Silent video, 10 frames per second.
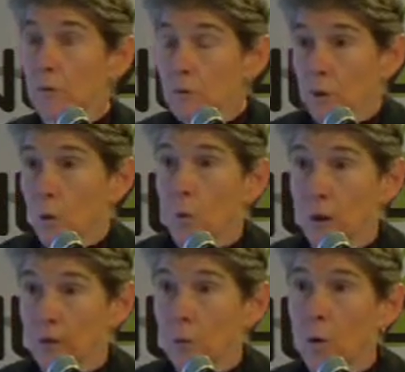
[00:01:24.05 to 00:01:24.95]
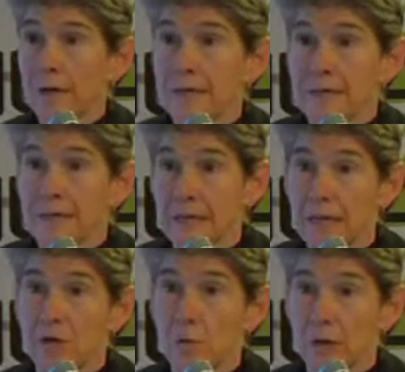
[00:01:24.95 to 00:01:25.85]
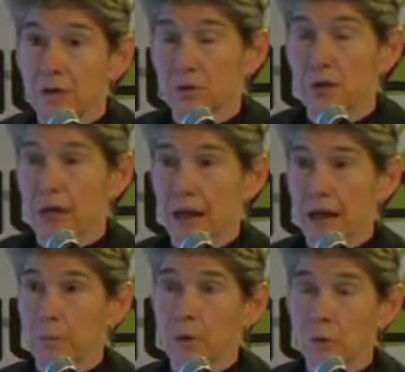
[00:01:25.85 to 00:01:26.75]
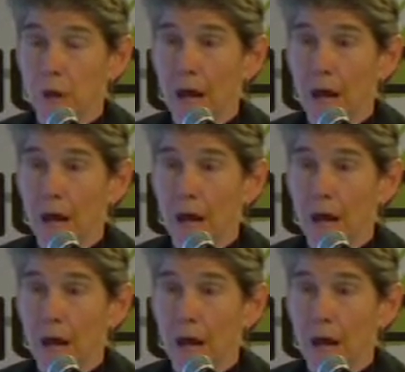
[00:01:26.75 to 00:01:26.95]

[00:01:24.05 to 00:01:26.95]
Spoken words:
you know, what is the need, what is going to happen,